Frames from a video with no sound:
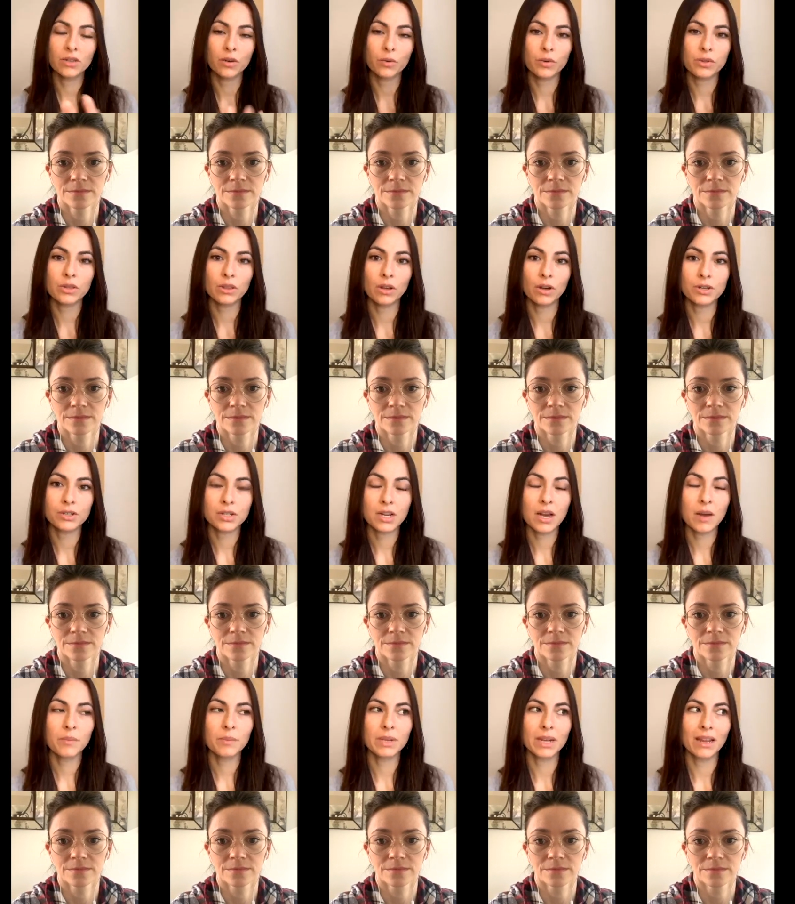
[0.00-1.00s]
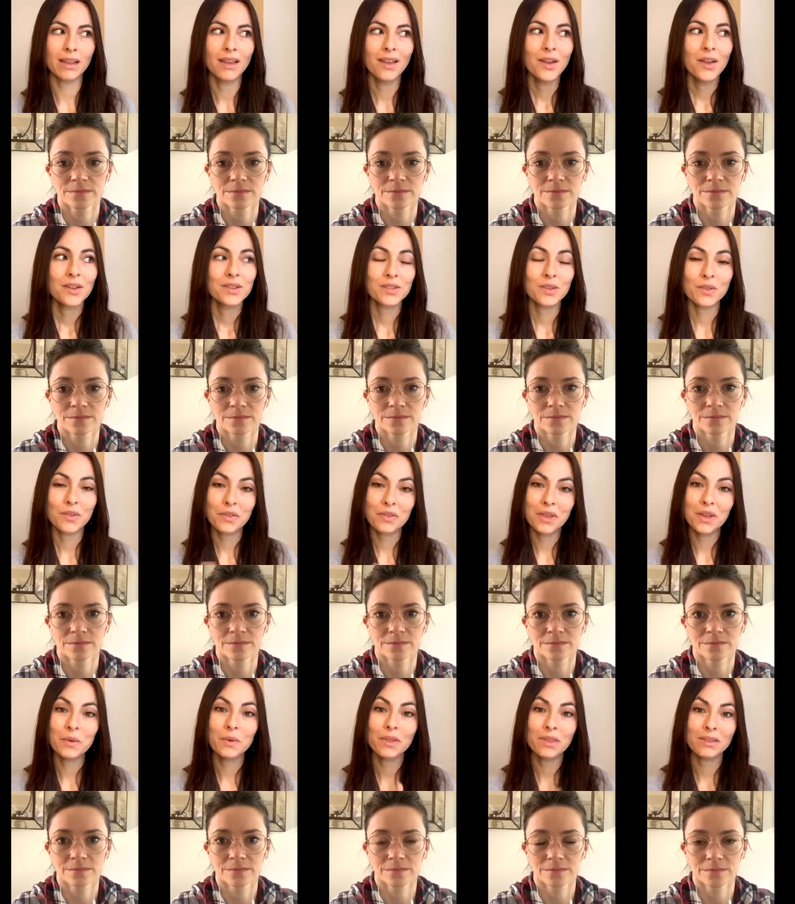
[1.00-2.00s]
Speaker 1: with a large company. So the
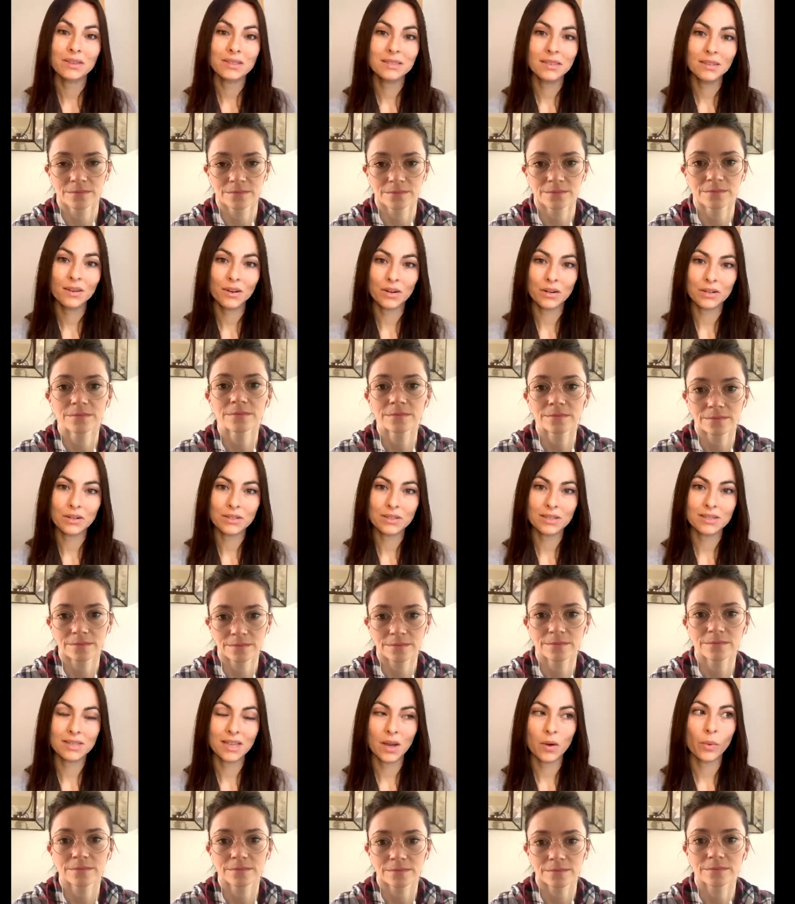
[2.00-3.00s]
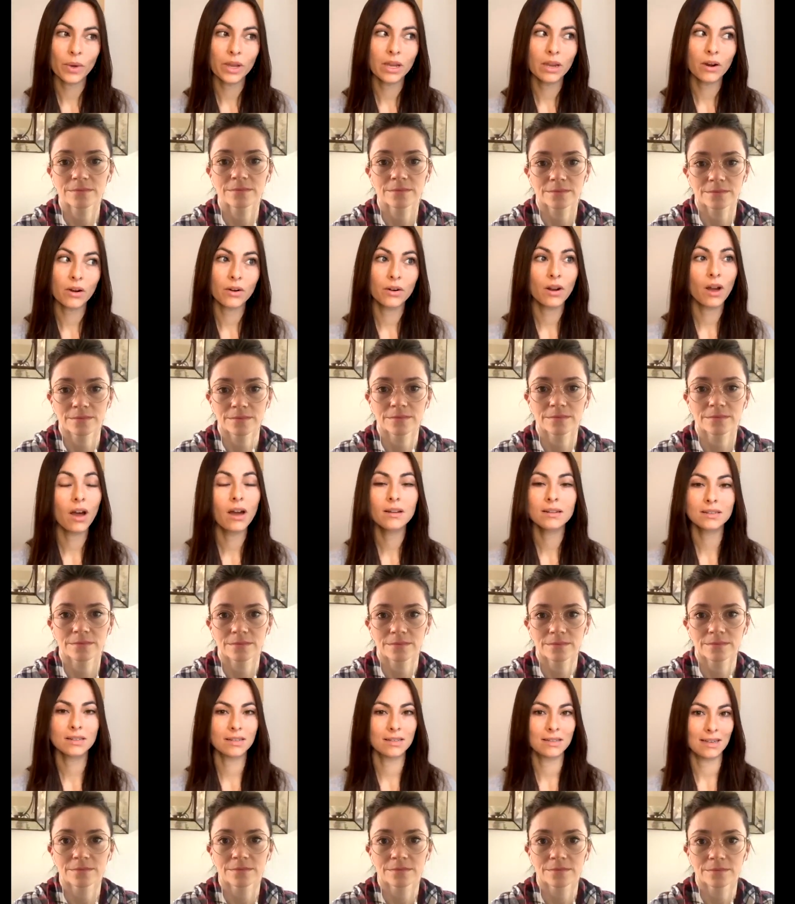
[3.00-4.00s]
thing with the singers is that we are
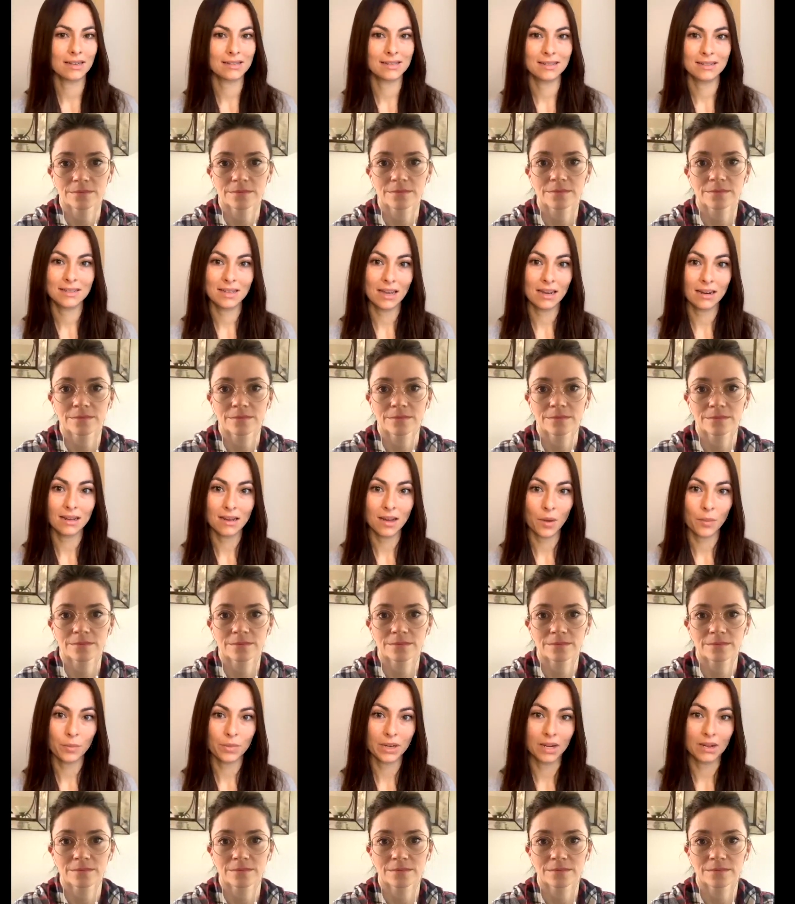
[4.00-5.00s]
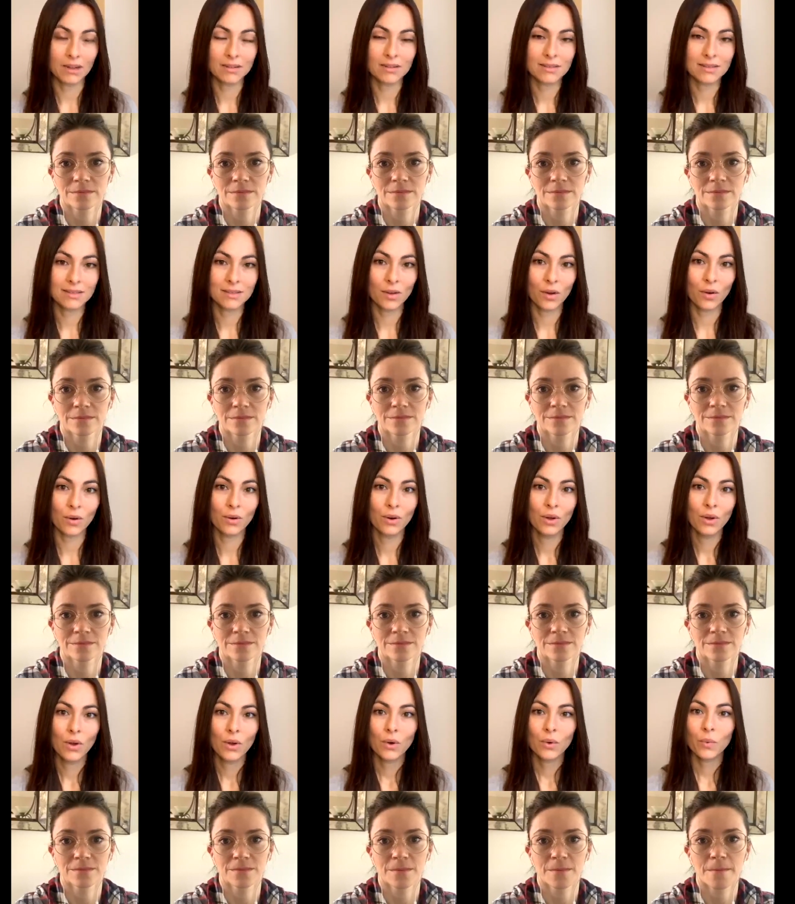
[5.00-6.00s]
not connected to any companies. So
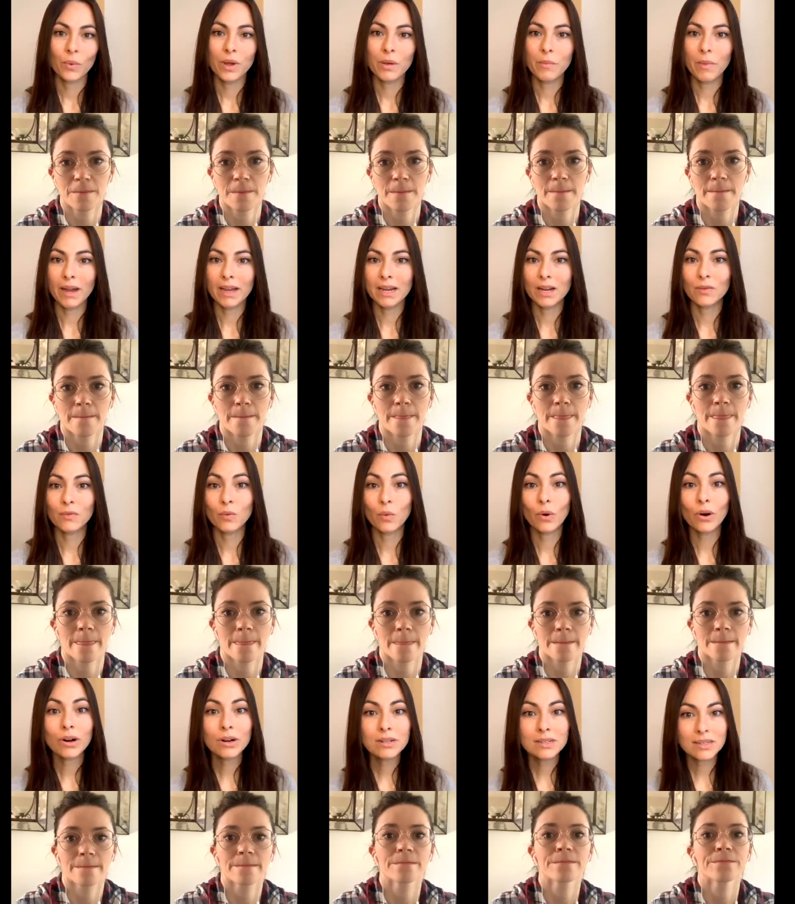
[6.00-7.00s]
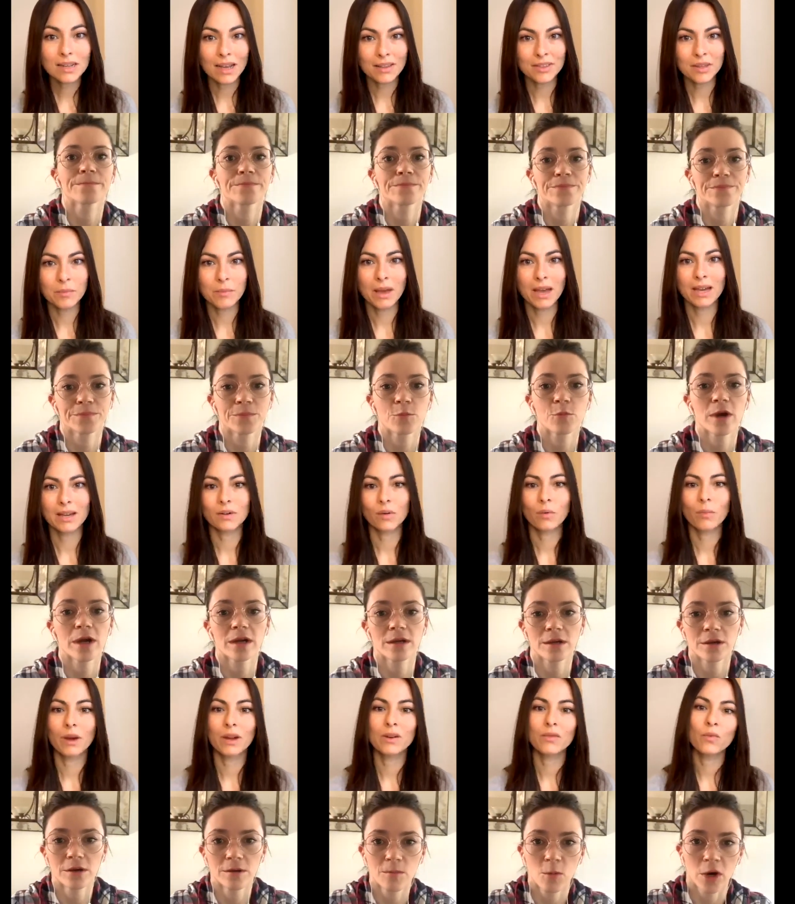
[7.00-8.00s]
we might have worked at the Met. Right,
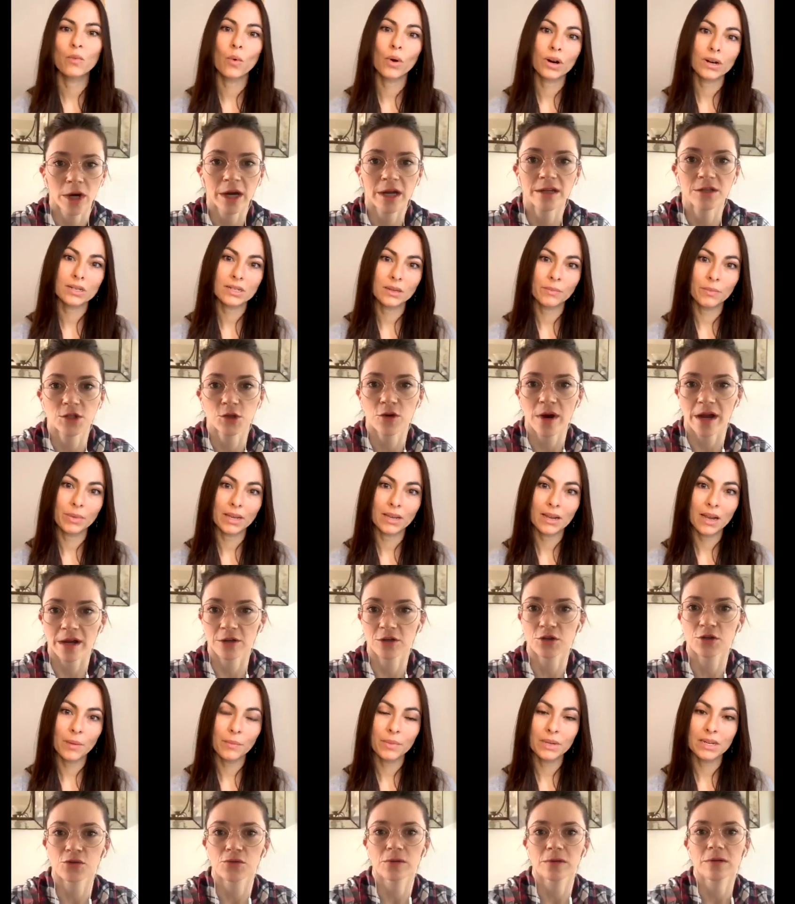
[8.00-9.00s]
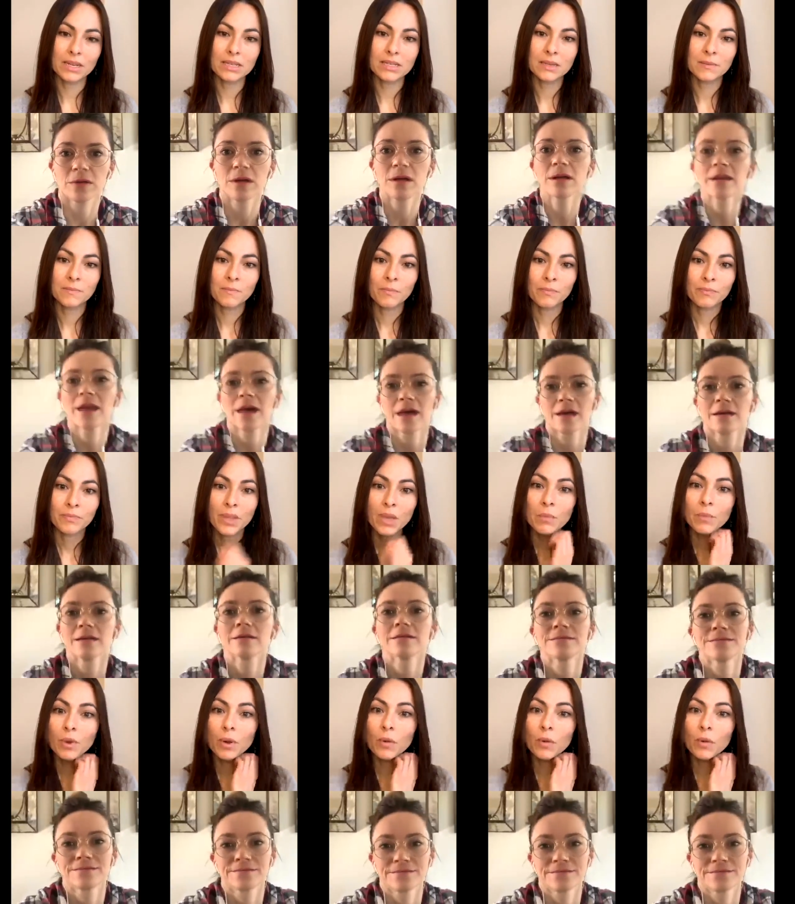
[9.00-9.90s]
you're more contractual. Yeah. But